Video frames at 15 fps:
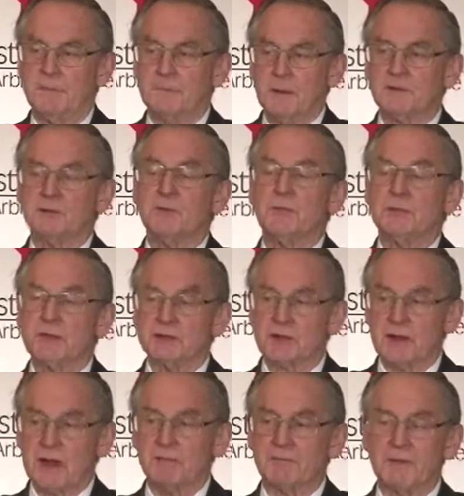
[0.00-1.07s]
Much of it is
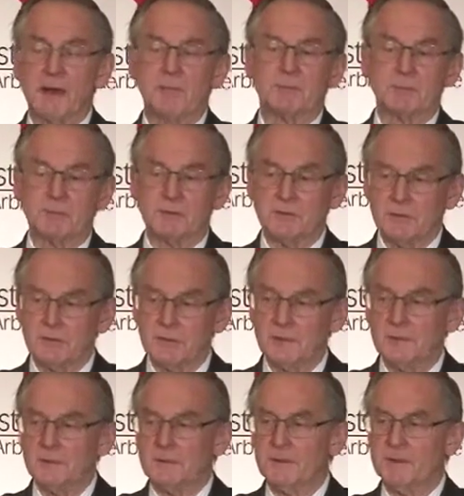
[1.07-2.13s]
left up to
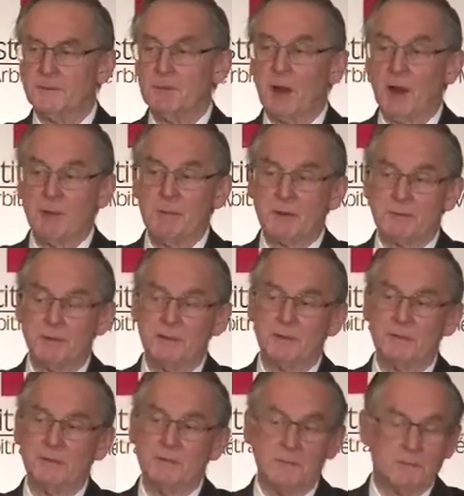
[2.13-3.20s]
the
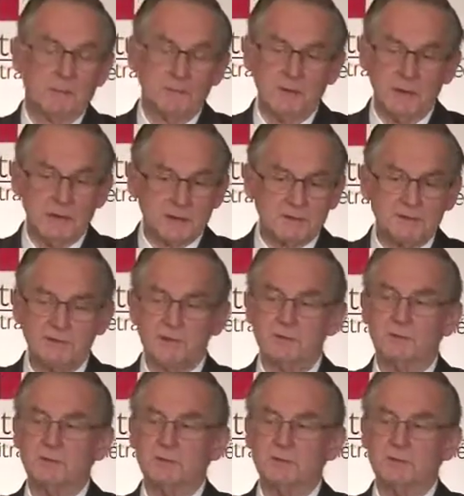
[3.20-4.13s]
arbitrator or the ICSID